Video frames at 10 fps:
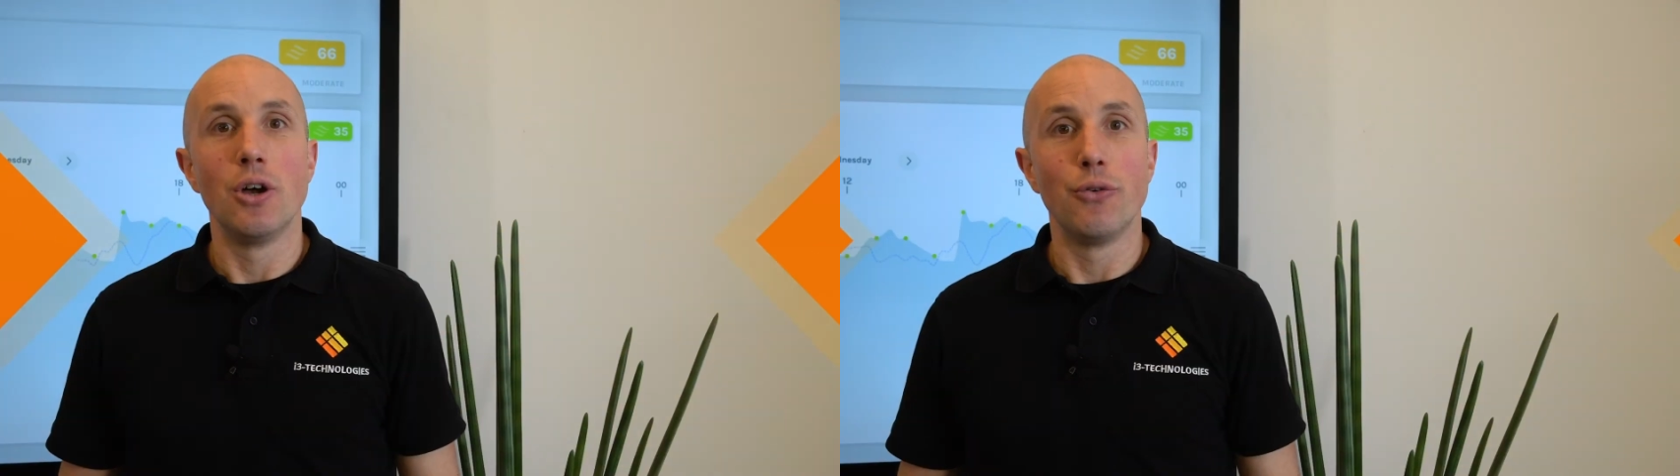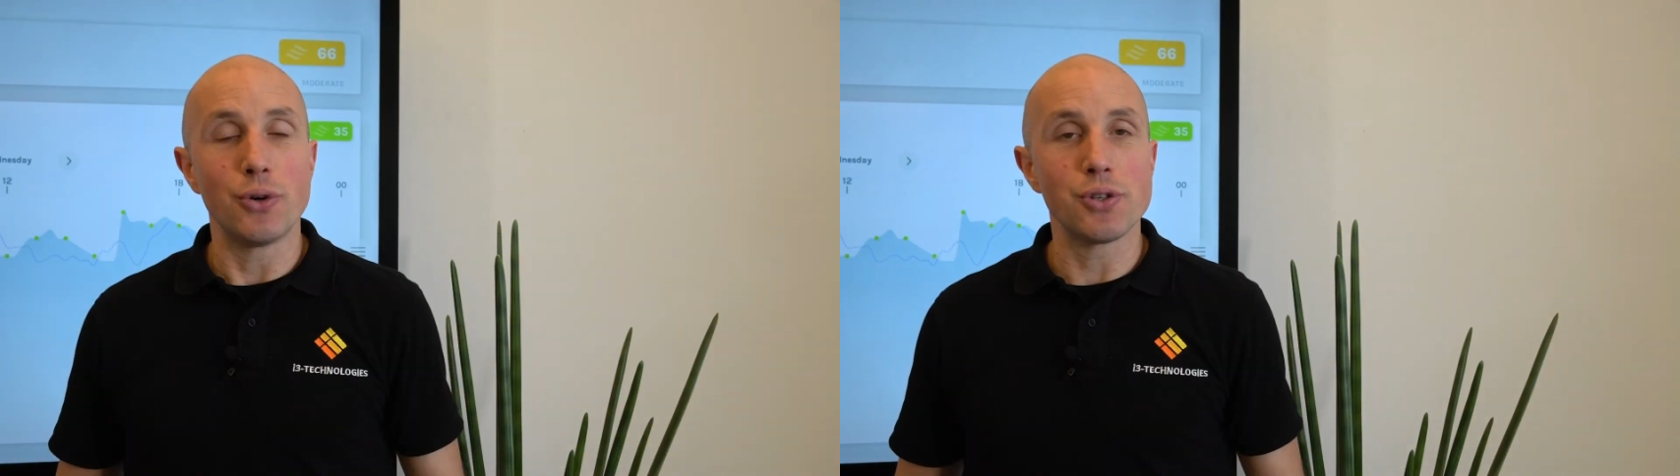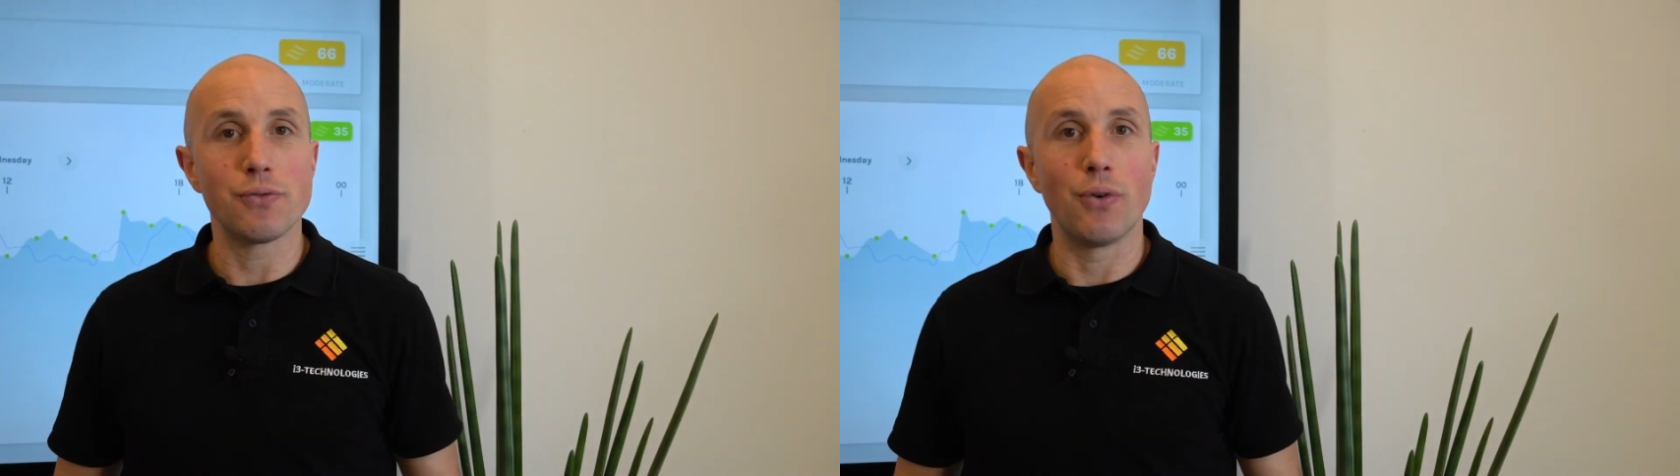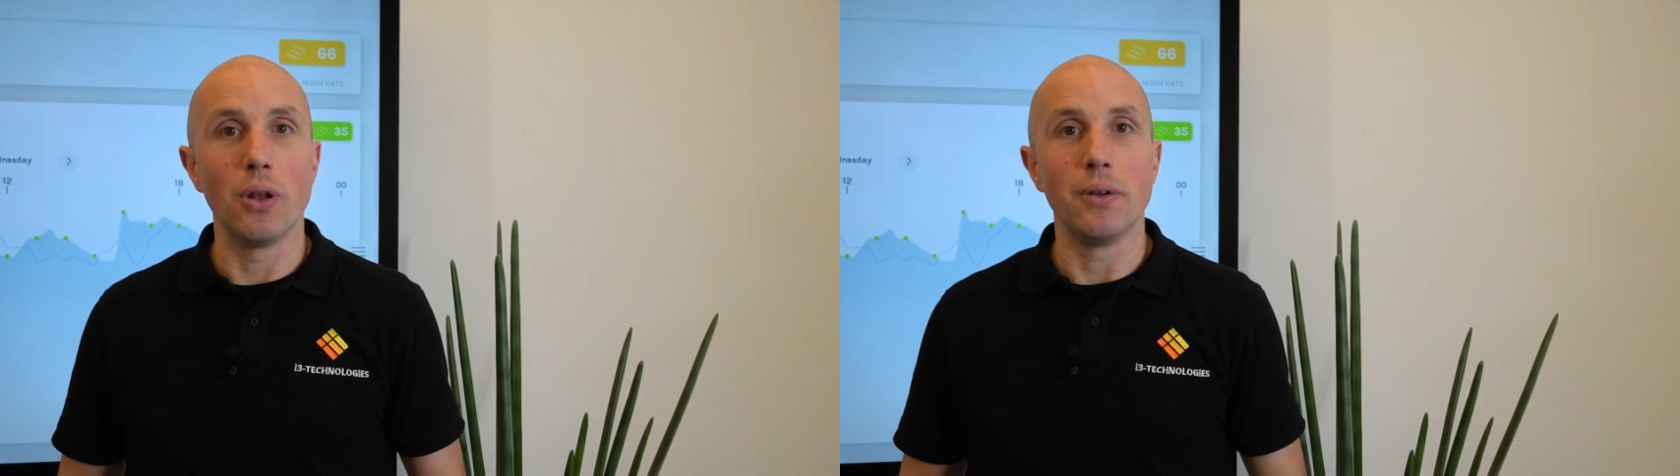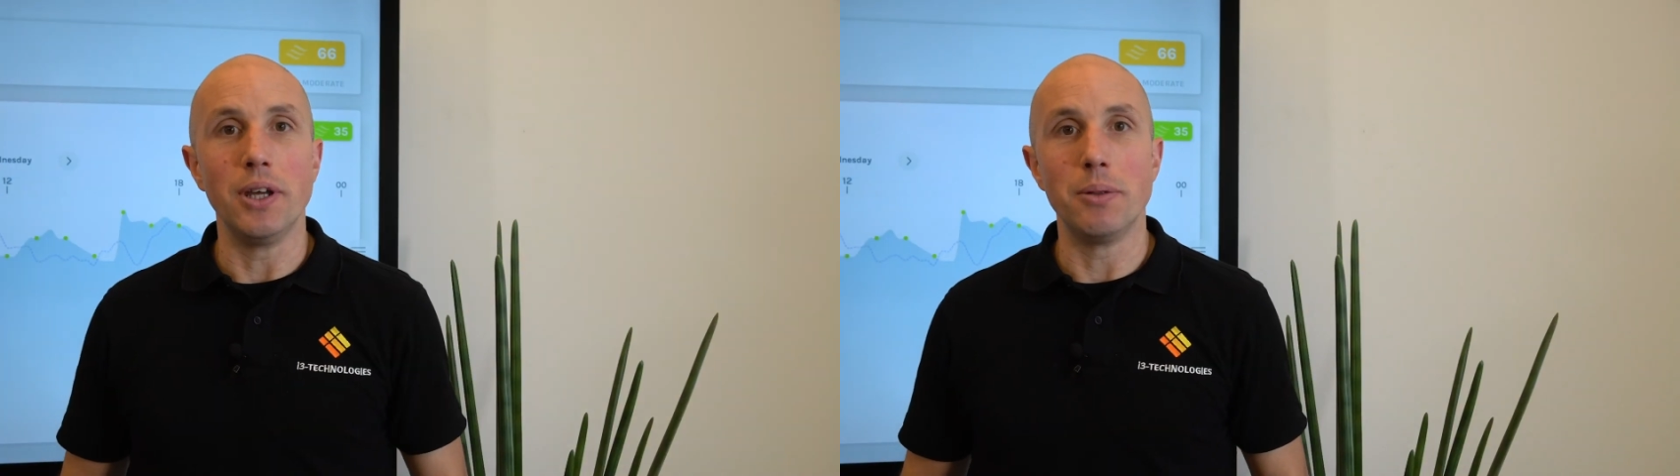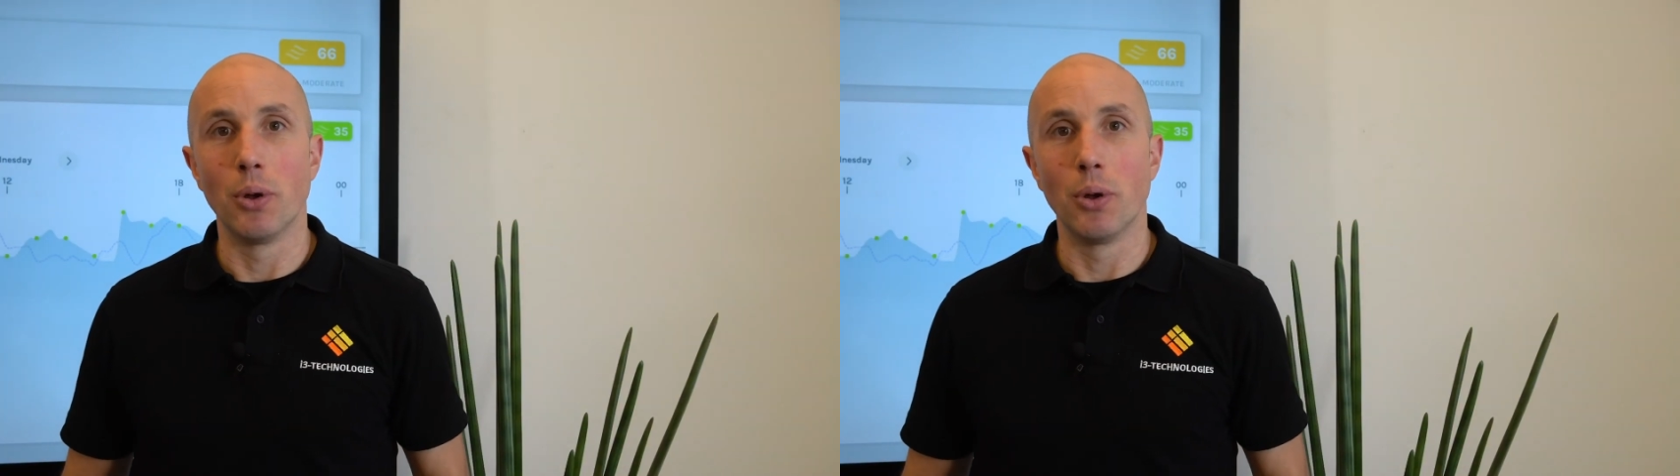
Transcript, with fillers: First of all, it